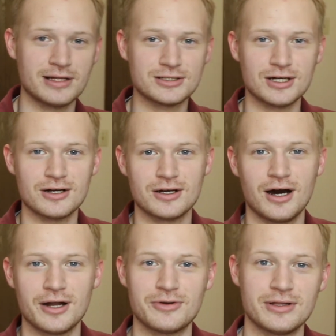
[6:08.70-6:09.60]
that's Sean
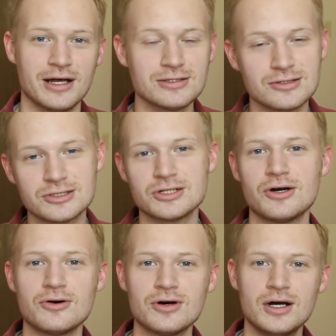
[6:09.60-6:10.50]
Connery, and that's our
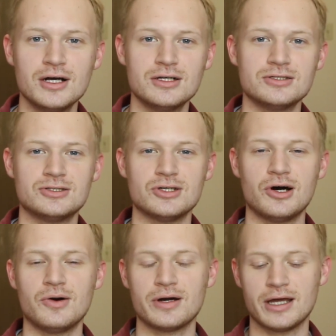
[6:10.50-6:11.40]
show.
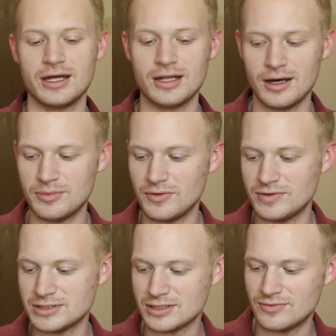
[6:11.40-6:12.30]
So again,
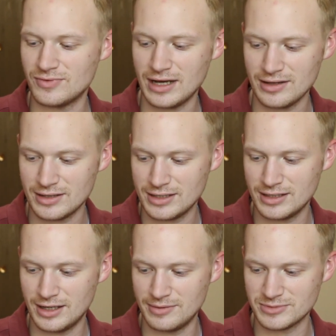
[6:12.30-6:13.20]
movies in Valley.
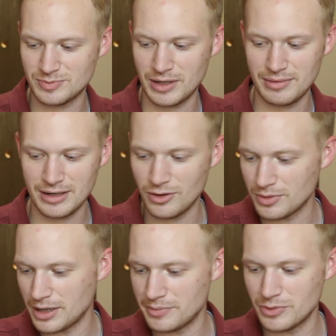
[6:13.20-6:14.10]
Spider-Man:
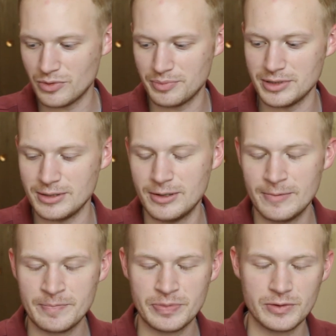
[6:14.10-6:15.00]
Homecoming
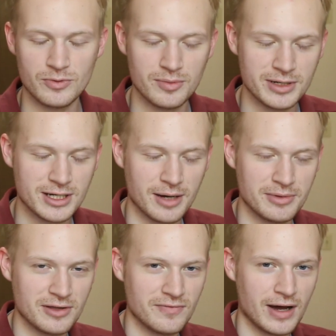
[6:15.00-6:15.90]
will be
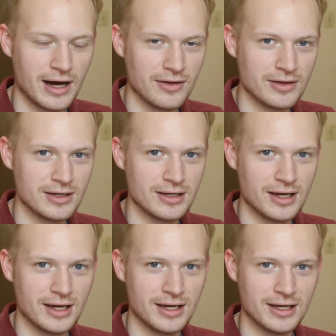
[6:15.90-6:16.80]
coming to Valley,
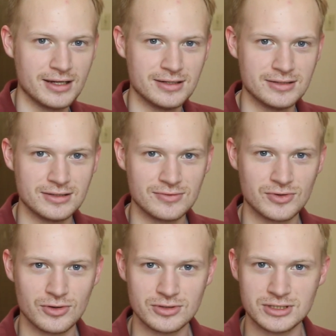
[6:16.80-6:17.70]
and of
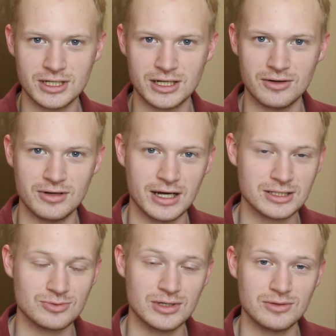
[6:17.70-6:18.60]
course, check out
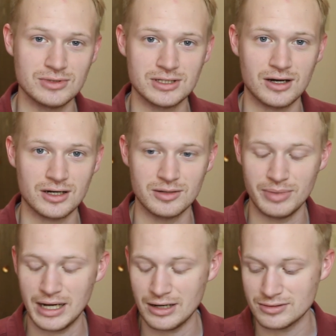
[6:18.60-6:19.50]
next week. We talk
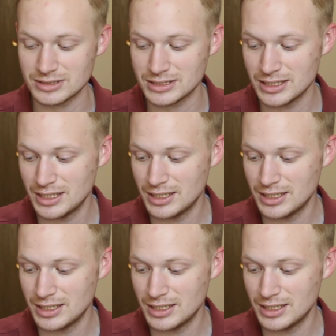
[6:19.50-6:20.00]
about